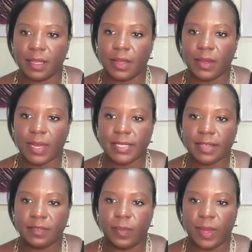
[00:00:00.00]
You guys
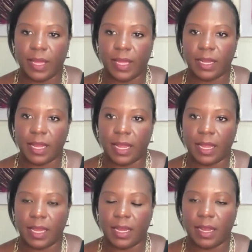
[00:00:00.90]
have been
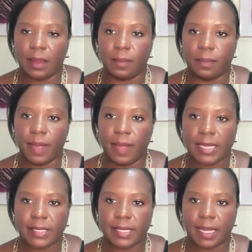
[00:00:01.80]
an
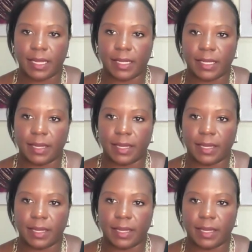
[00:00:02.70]
amazing,